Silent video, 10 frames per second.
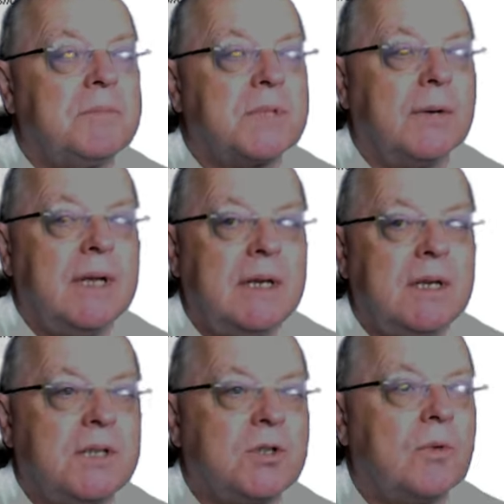so
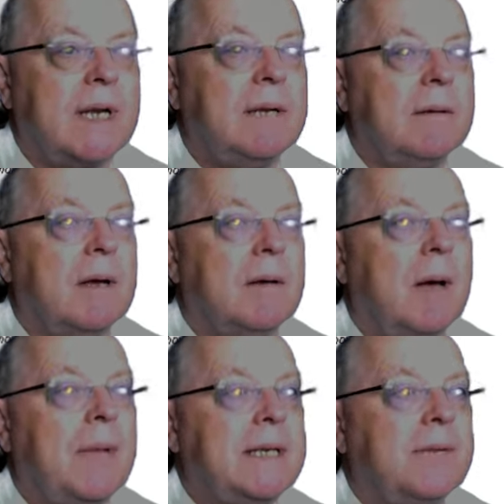it's already
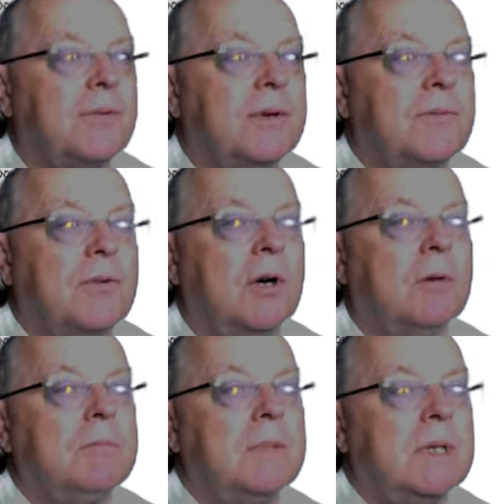a bit different
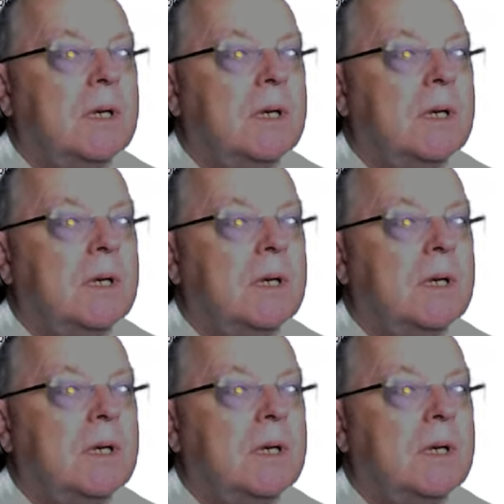from